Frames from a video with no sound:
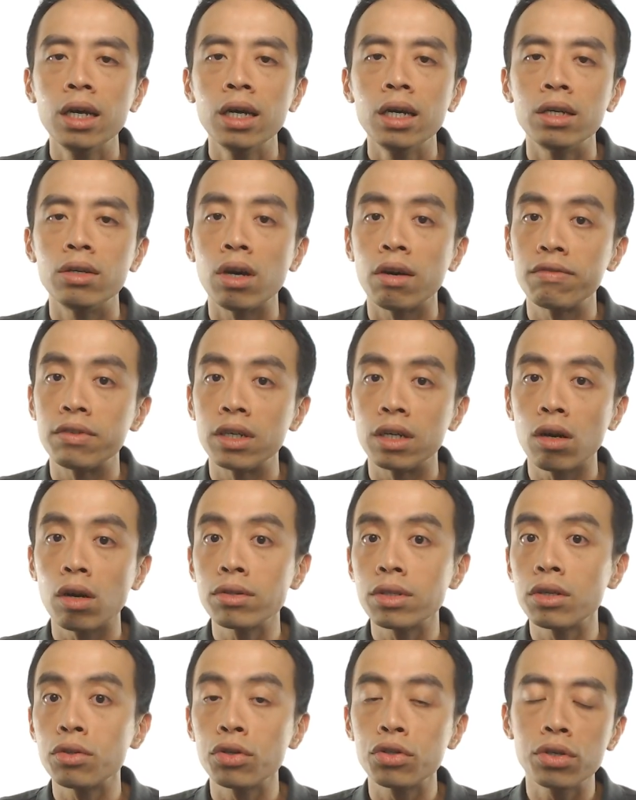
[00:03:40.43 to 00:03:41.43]
You have the
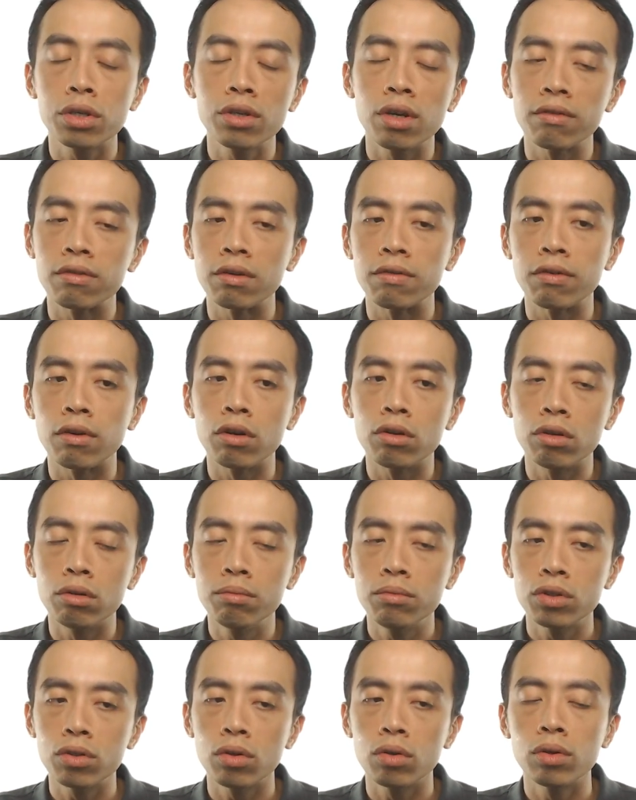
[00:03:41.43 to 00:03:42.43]
concentration, you have the
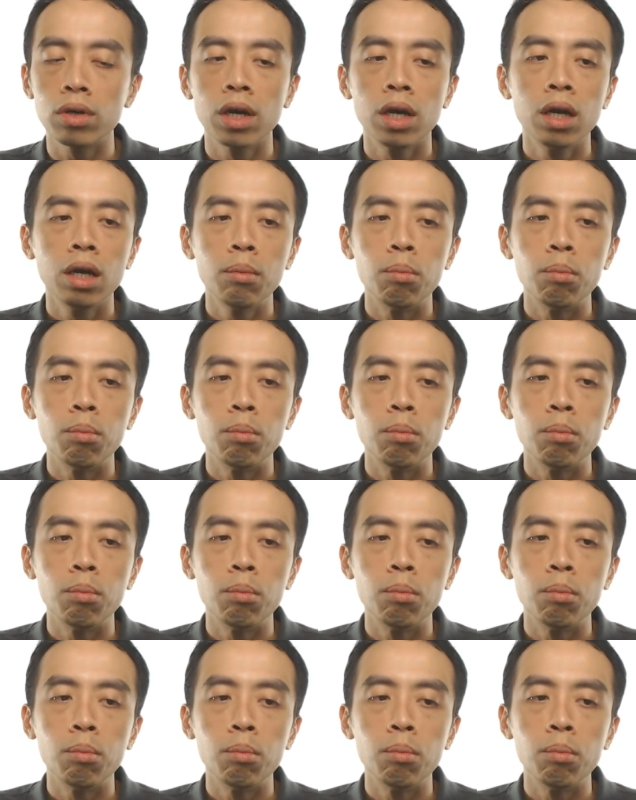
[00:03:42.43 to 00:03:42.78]
volume. So